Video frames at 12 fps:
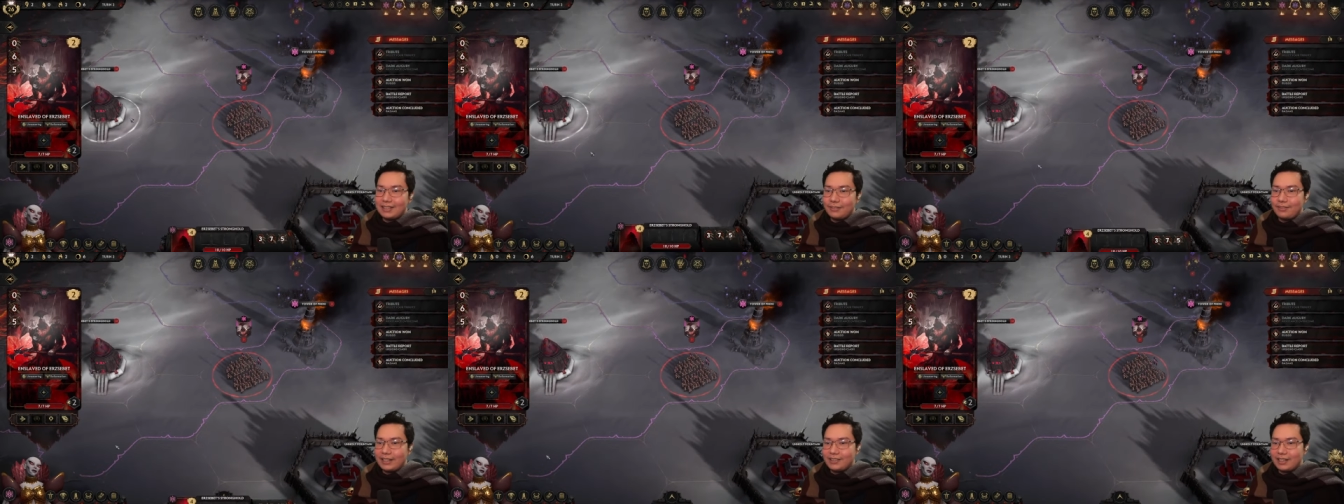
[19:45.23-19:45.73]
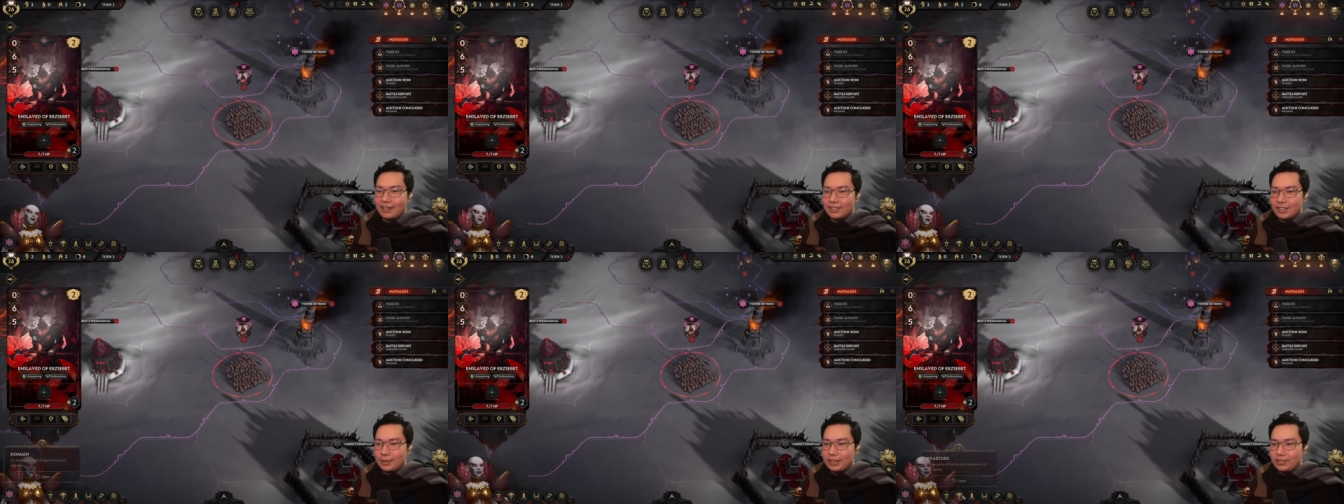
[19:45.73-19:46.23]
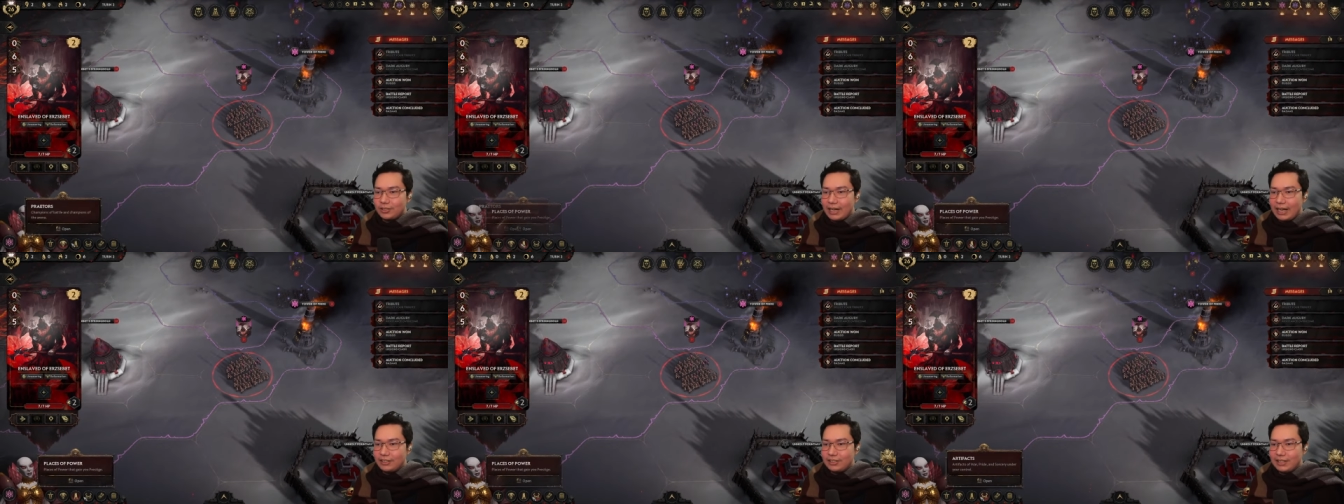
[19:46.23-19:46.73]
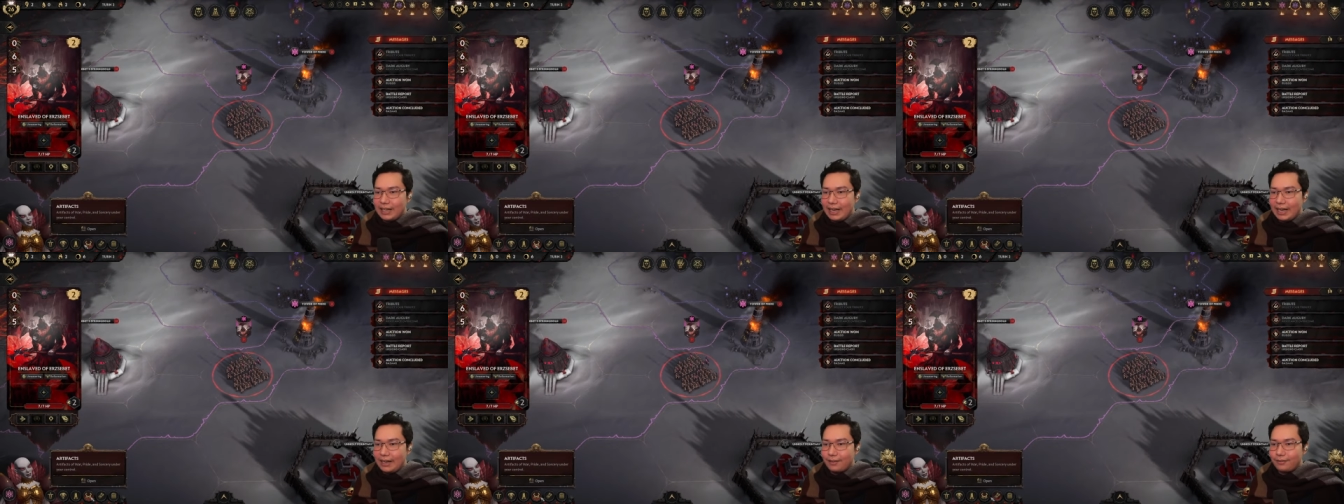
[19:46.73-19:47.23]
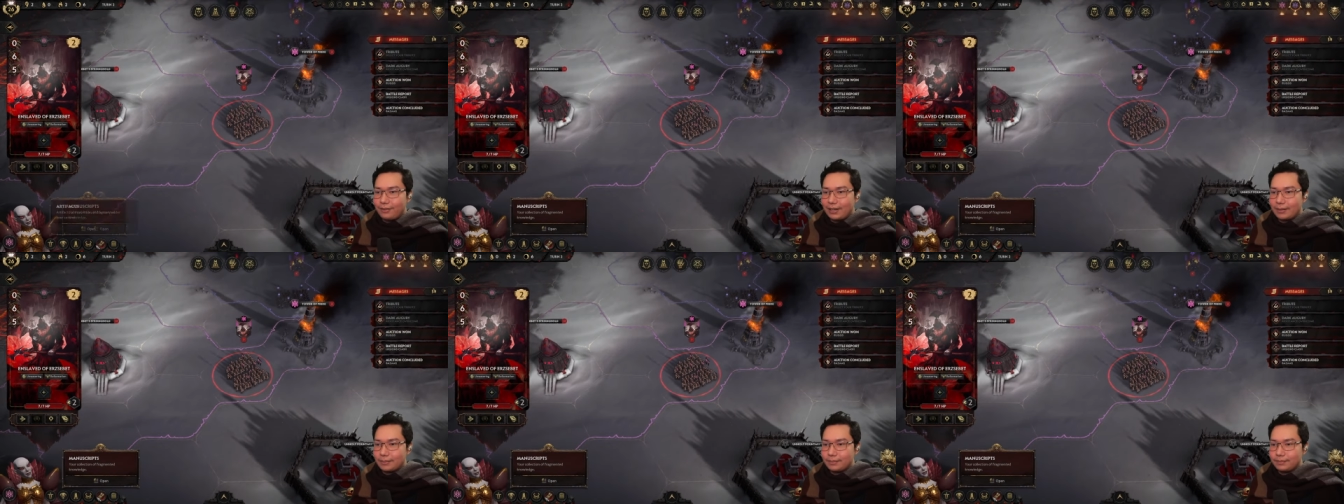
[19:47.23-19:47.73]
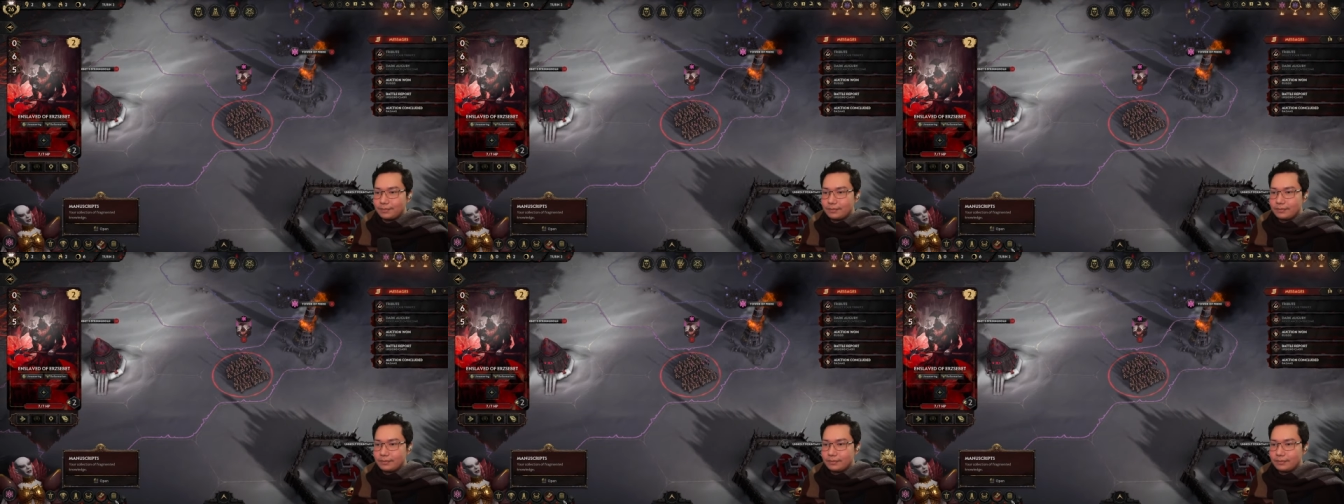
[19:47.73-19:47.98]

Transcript: the event cards is because you actually have um